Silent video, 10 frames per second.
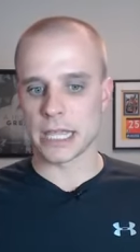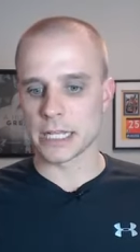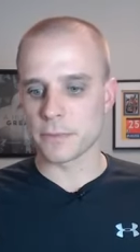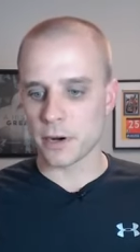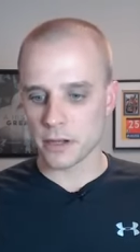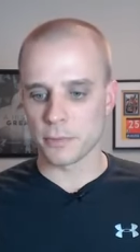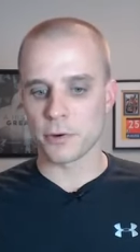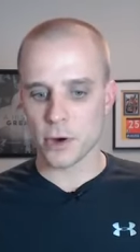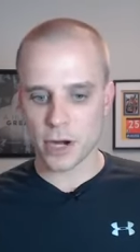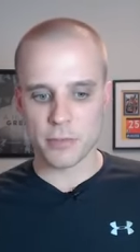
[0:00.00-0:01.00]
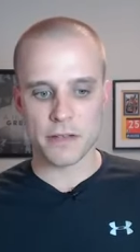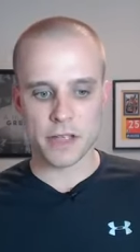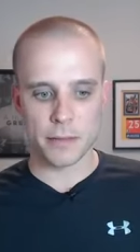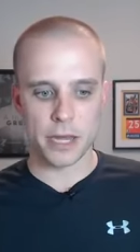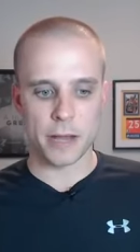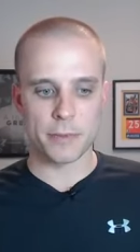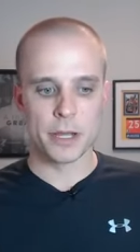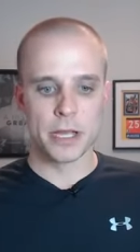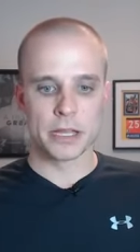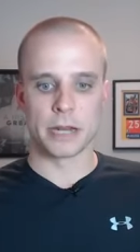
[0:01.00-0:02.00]
And it's part of the program we have coming up
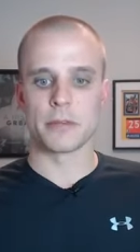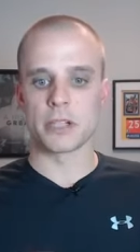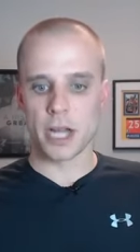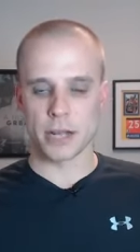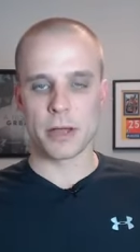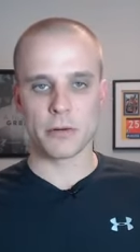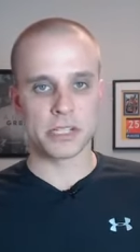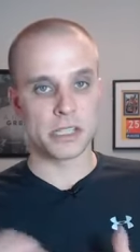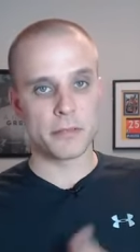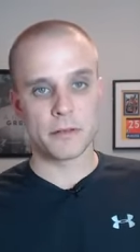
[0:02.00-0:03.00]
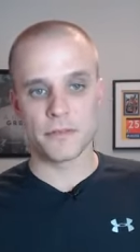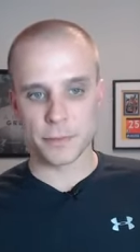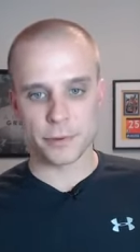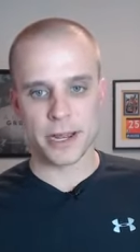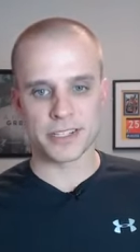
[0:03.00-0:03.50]
that I'm going to talk about, which is the Midfoot Project,